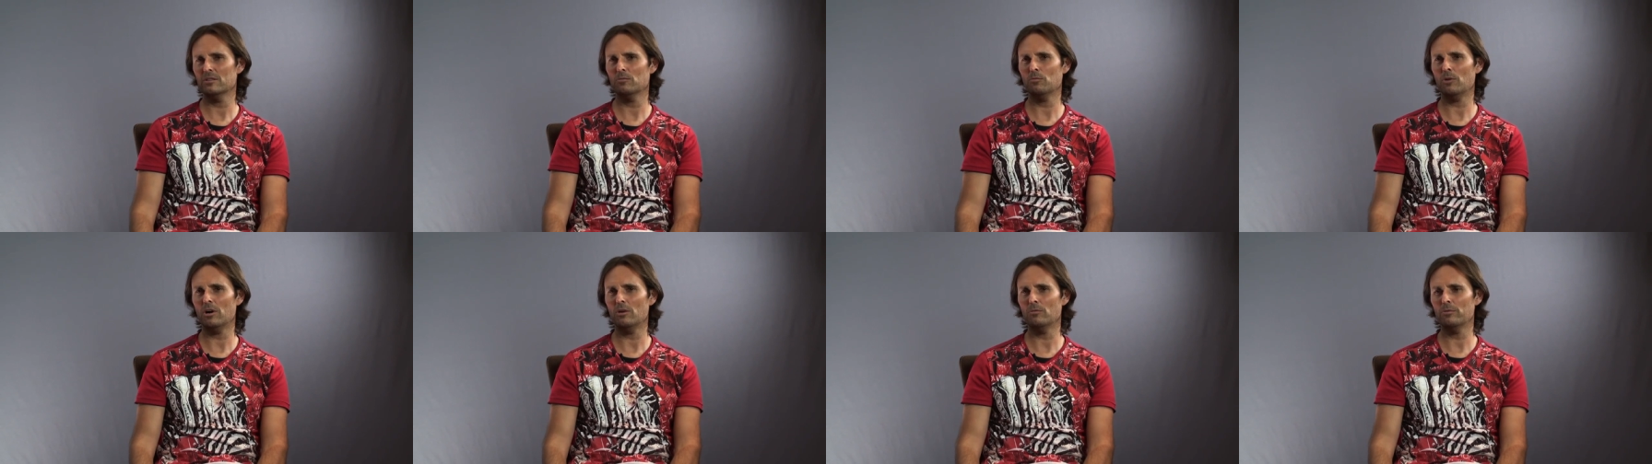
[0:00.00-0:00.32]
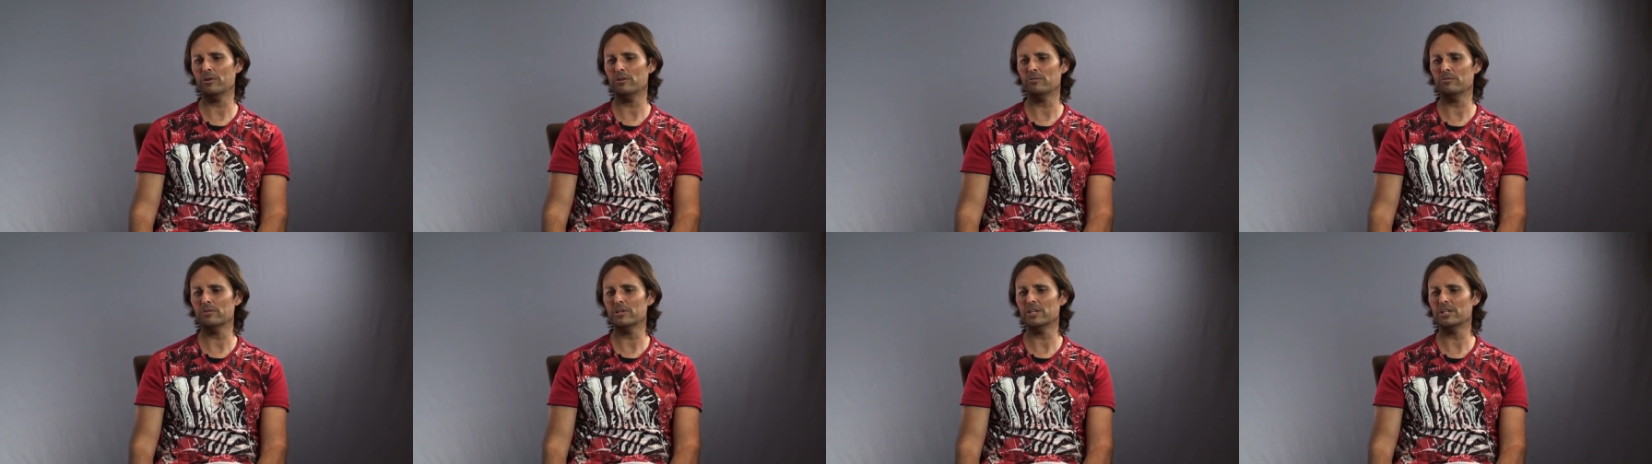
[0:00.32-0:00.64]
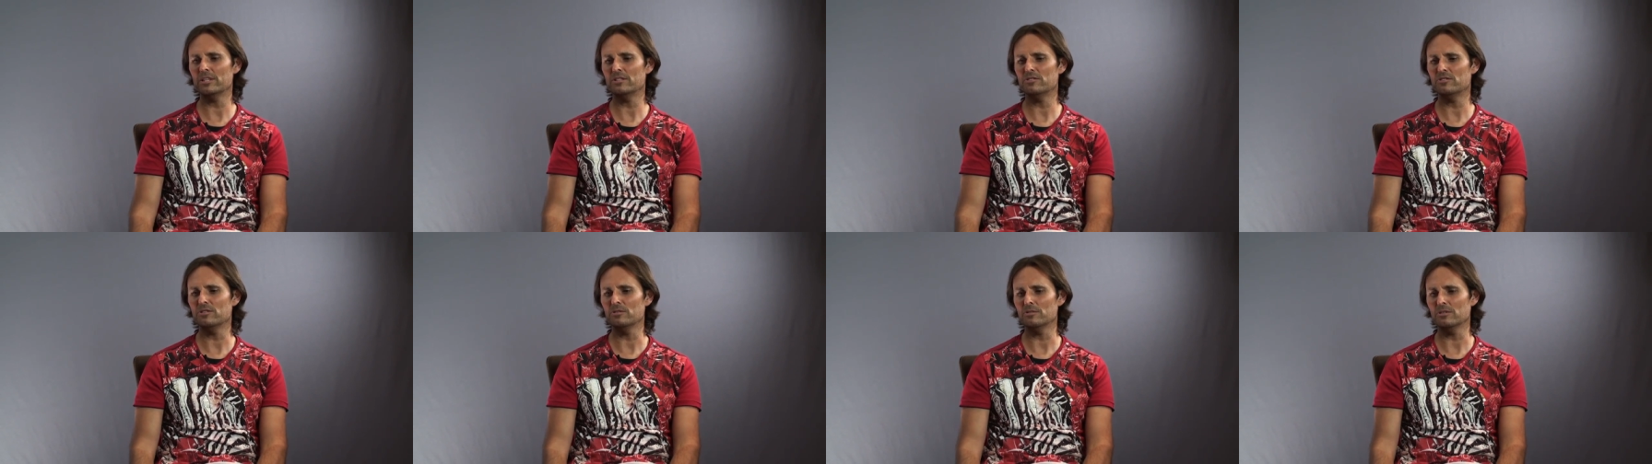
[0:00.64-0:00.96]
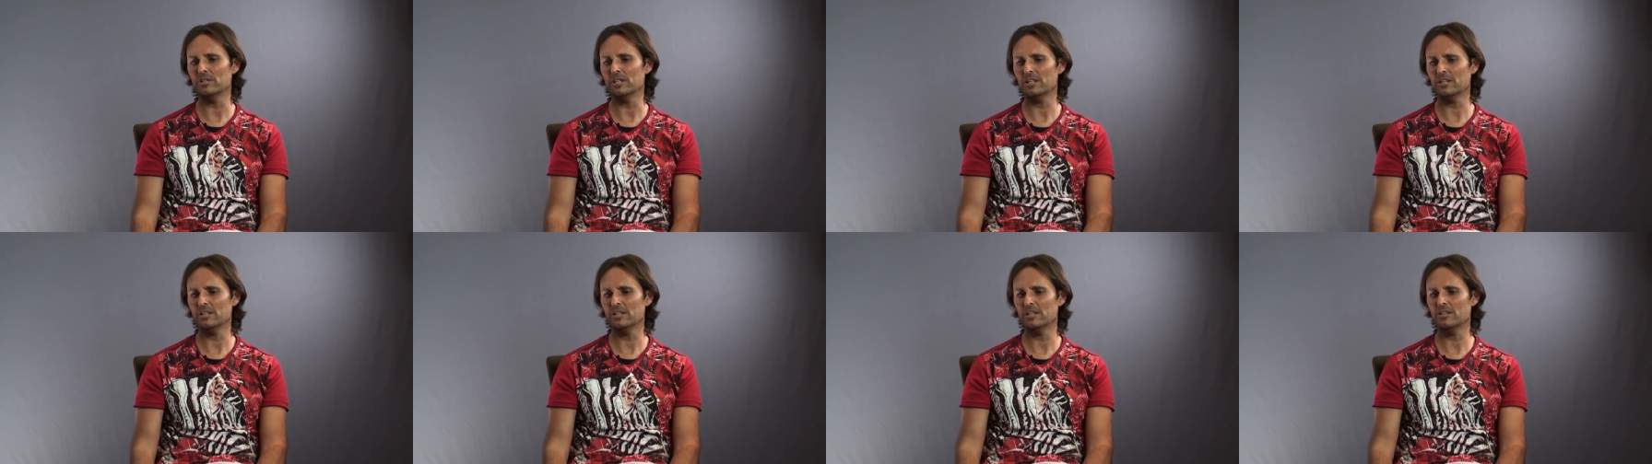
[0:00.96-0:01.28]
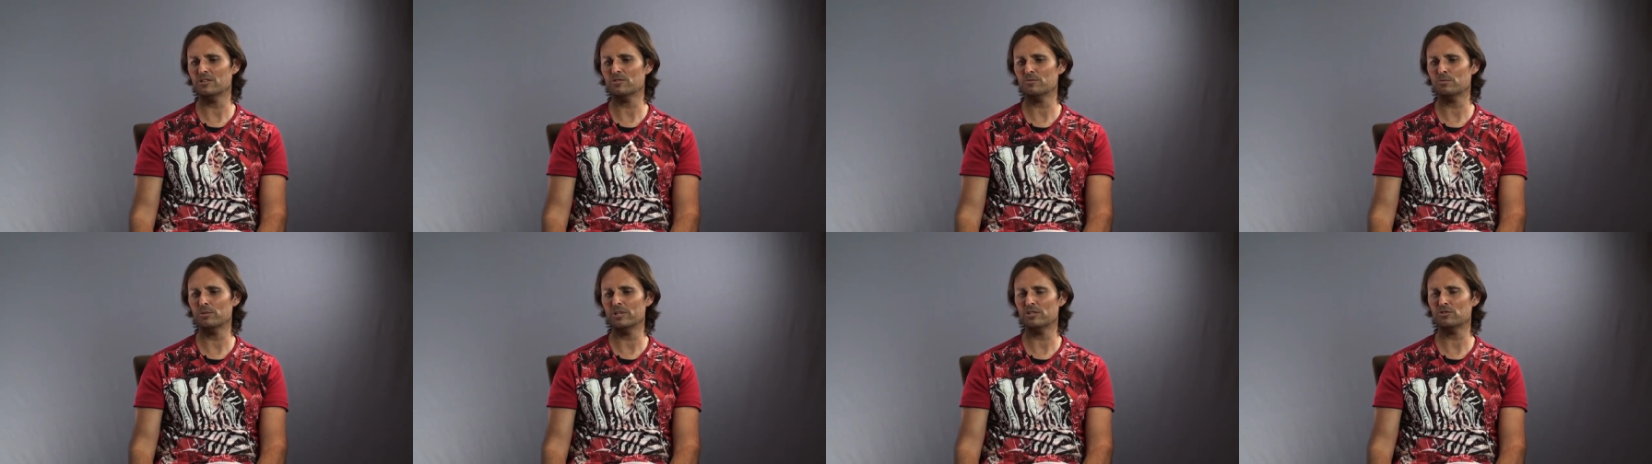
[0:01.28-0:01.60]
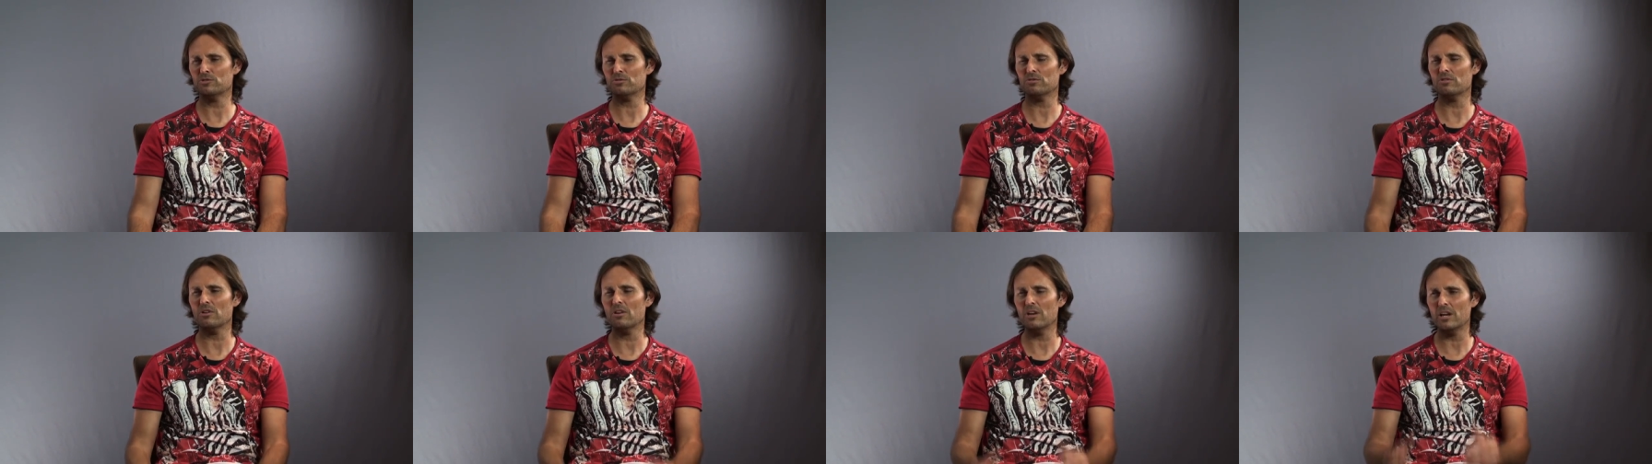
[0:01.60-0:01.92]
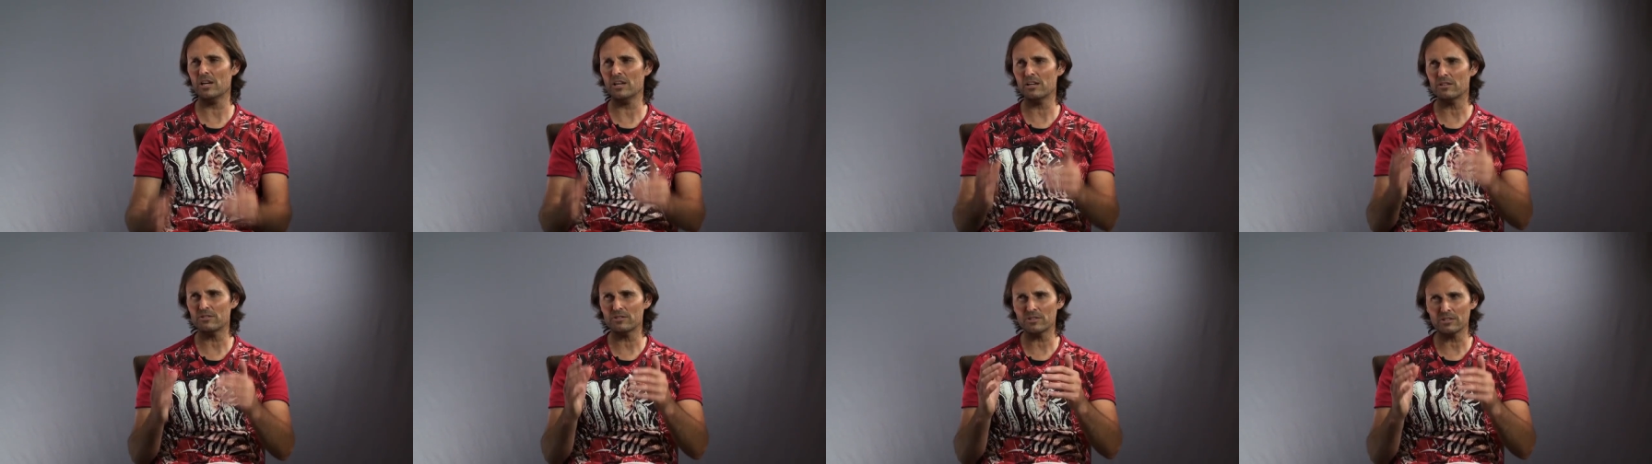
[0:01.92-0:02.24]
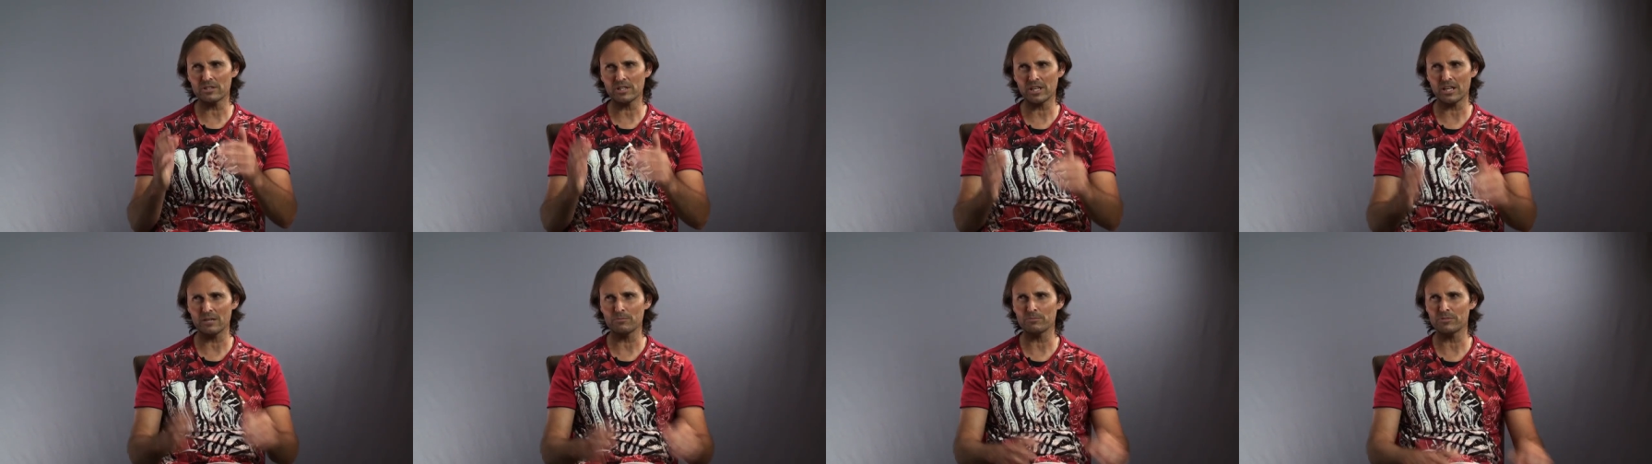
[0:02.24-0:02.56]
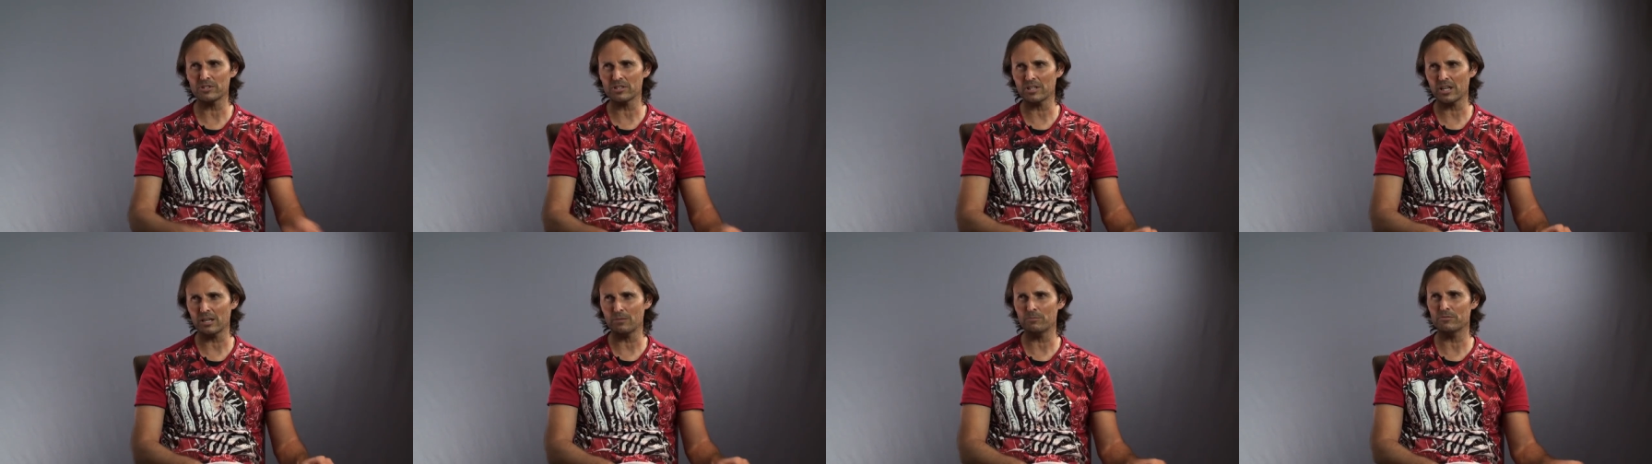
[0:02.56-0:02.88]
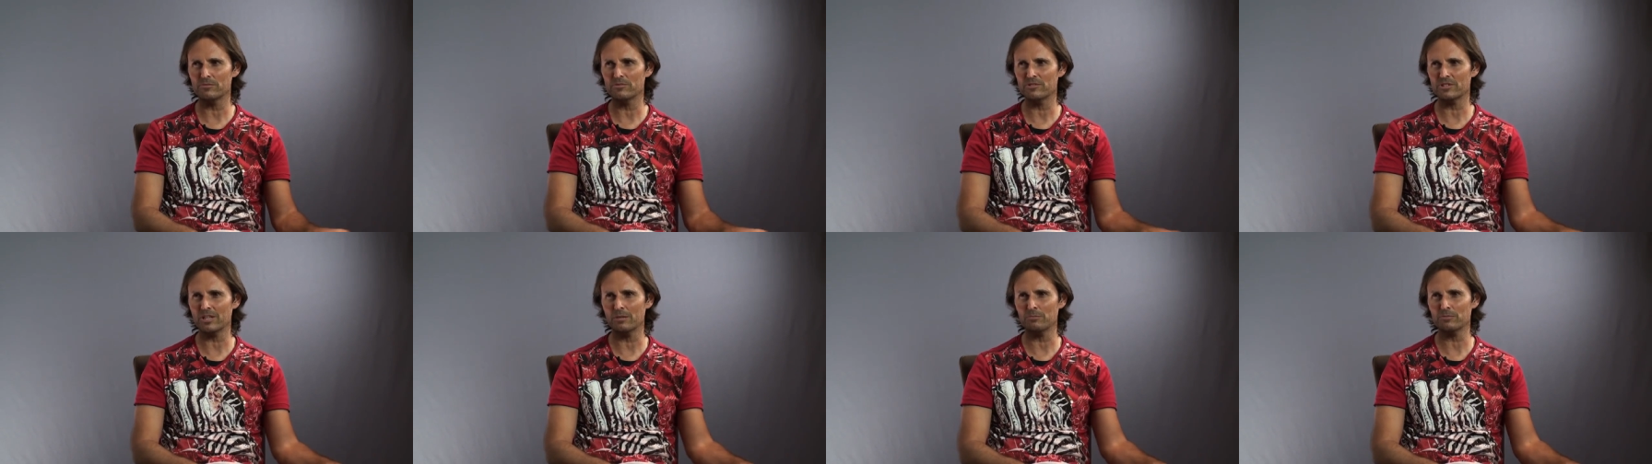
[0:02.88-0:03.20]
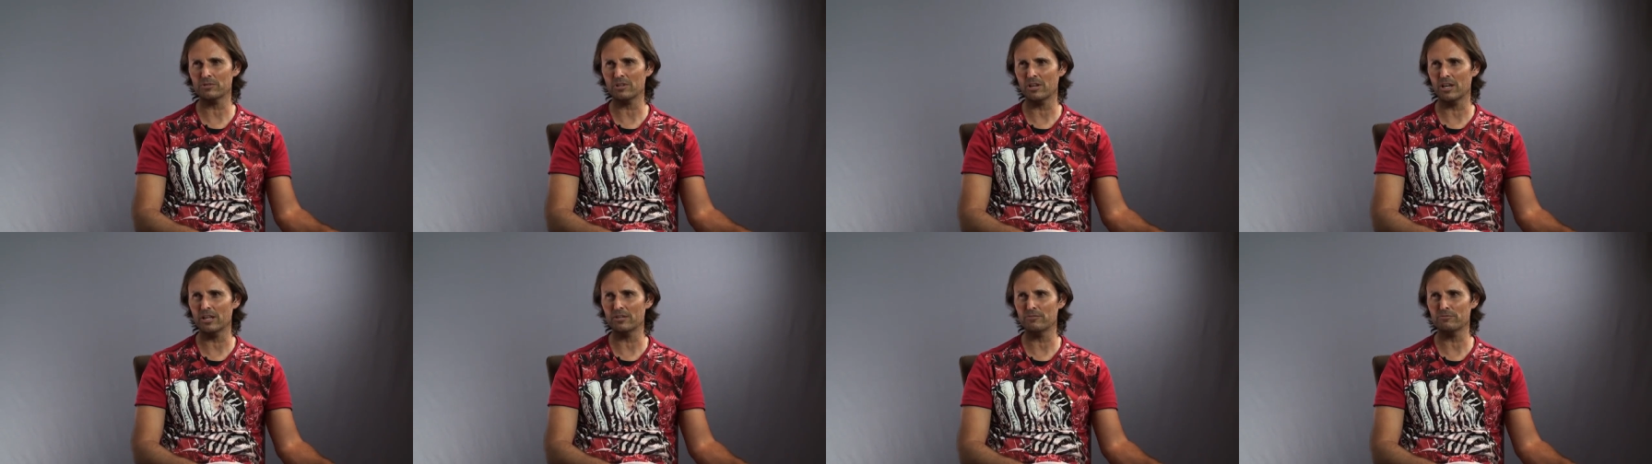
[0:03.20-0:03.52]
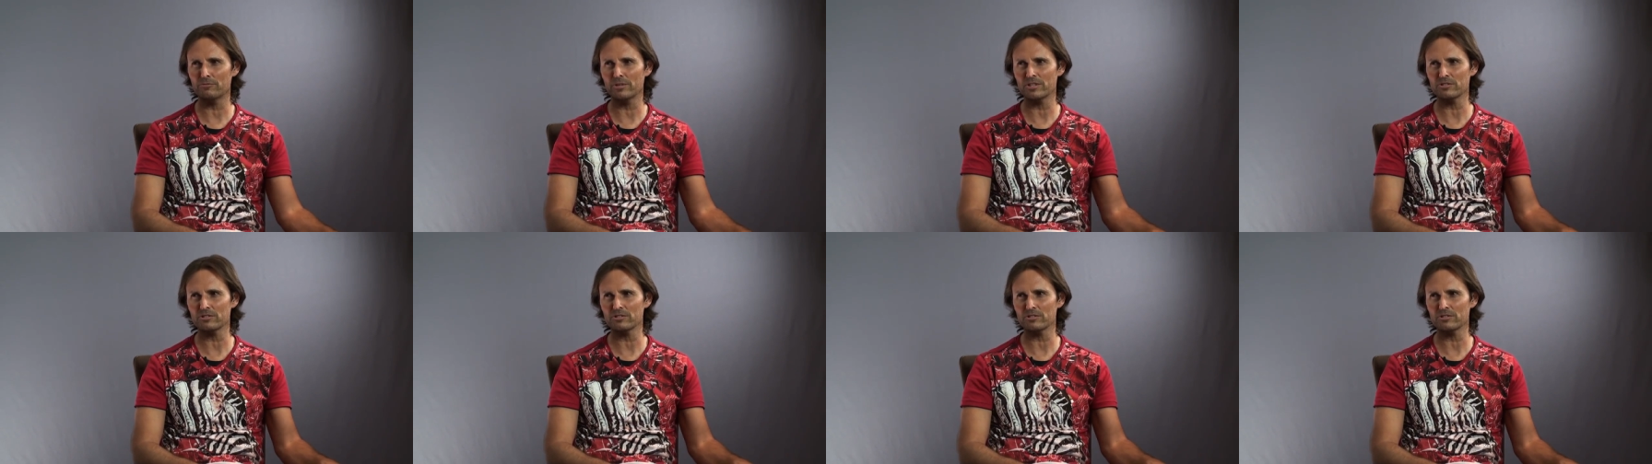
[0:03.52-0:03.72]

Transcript: what we're really doing is we're trying to come to come some kind of